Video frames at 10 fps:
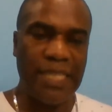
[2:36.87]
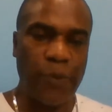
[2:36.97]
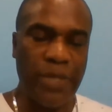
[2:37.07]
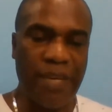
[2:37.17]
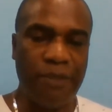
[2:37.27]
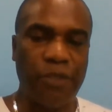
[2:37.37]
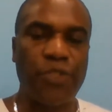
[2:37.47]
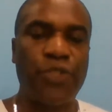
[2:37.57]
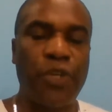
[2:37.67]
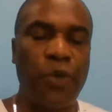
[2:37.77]
we have to
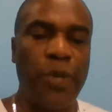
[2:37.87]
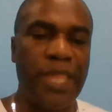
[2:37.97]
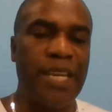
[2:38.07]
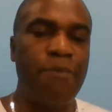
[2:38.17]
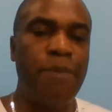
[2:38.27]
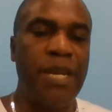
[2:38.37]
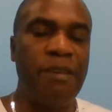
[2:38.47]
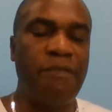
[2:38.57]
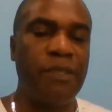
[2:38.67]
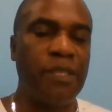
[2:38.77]
struggle with, and many
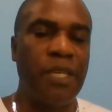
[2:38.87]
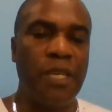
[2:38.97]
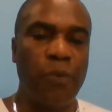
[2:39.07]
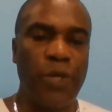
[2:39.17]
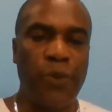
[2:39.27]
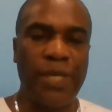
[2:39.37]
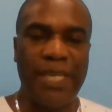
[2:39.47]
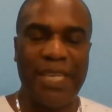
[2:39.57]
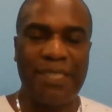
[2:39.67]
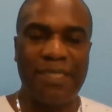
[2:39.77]
of us don't
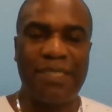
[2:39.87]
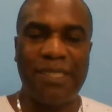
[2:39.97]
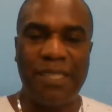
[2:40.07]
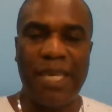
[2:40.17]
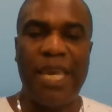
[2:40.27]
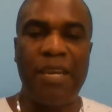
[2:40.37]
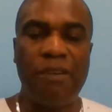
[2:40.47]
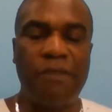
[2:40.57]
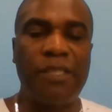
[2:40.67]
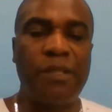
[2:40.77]
get to see the end
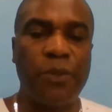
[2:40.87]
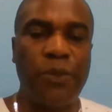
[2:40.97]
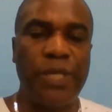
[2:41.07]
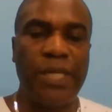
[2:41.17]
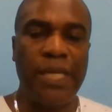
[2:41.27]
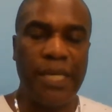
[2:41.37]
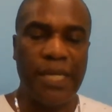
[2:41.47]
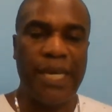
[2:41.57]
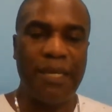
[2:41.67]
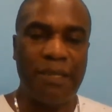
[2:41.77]
of the story
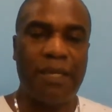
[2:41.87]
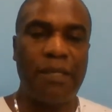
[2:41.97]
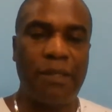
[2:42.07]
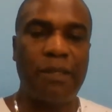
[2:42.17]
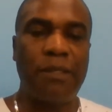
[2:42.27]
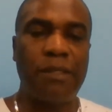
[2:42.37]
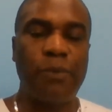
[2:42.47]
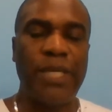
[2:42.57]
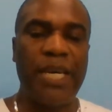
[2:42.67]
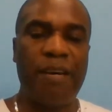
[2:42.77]
like God does. We
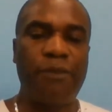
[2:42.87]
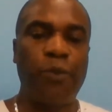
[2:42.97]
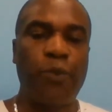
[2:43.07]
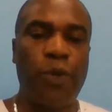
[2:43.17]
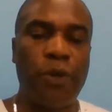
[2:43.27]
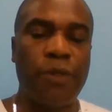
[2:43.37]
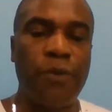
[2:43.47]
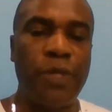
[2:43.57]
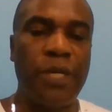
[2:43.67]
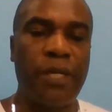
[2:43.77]
have to walk through
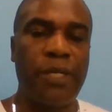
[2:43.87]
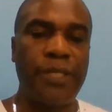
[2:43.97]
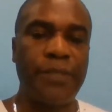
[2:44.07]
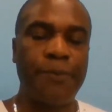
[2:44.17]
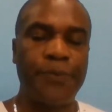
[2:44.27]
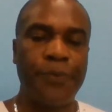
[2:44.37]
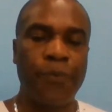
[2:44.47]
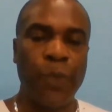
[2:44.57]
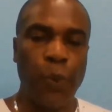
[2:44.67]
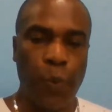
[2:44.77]
the hurt,
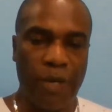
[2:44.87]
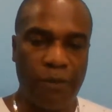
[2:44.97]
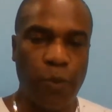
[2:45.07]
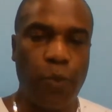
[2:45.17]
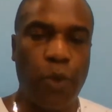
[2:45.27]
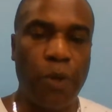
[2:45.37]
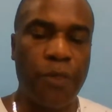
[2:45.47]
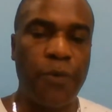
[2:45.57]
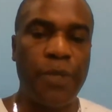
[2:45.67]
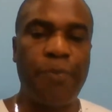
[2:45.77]
to walk
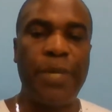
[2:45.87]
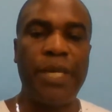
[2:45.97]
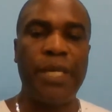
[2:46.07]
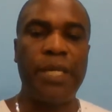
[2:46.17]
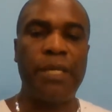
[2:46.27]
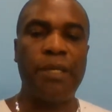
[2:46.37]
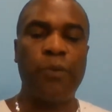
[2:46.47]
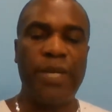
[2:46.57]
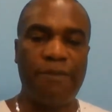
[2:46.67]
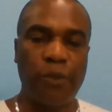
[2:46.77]
through the pain,
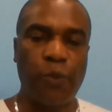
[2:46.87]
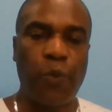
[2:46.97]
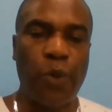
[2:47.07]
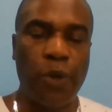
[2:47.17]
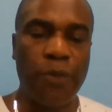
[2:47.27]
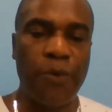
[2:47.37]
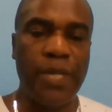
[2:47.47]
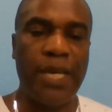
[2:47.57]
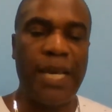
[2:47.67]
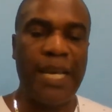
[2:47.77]
we have to walk through the
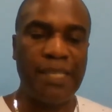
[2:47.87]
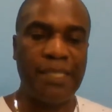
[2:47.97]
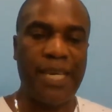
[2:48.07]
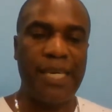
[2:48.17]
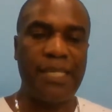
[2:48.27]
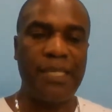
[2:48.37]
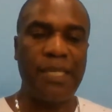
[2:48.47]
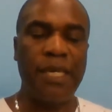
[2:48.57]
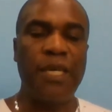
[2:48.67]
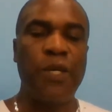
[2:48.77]
anxiety,
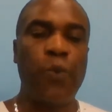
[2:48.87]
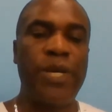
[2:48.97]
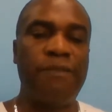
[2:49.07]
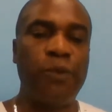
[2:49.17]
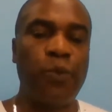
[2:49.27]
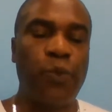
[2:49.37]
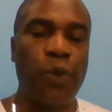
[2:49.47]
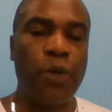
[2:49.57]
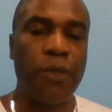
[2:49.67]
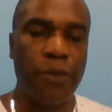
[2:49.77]
we have to
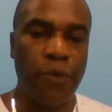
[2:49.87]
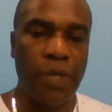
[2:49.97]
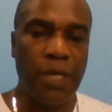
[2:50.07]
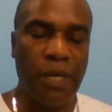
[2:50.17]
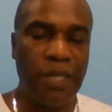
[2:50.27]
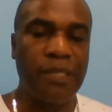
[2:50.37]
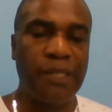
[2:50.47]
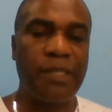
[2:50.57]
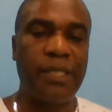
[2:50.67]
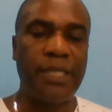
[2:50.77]
walk through the
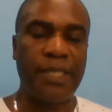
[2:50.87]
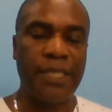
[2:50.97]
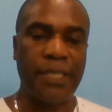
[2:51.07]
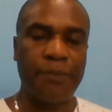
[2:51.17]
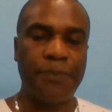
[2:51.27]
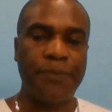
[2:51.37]
uncertainty.